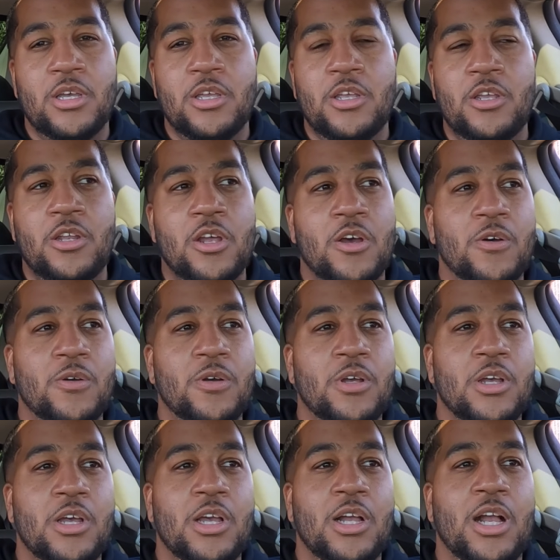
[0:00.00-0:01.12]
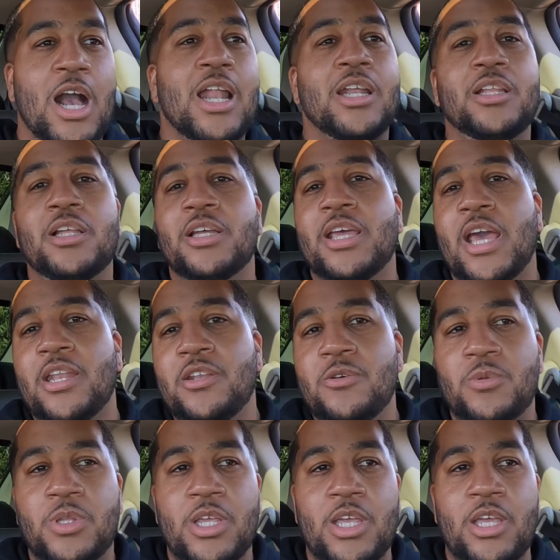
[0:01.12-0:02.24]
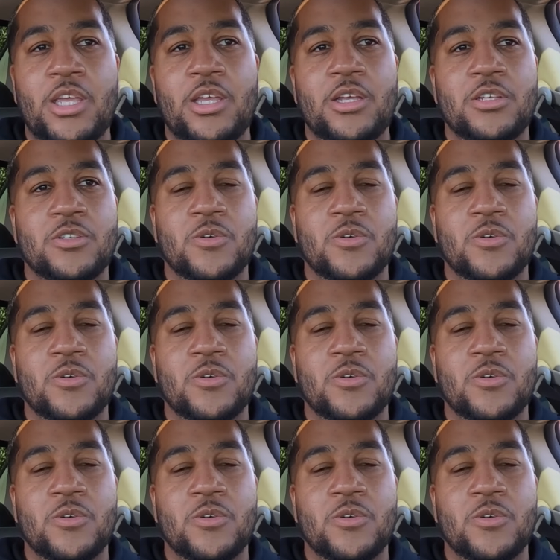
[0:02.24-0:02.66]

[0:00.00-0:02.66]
you know, kind of look at new things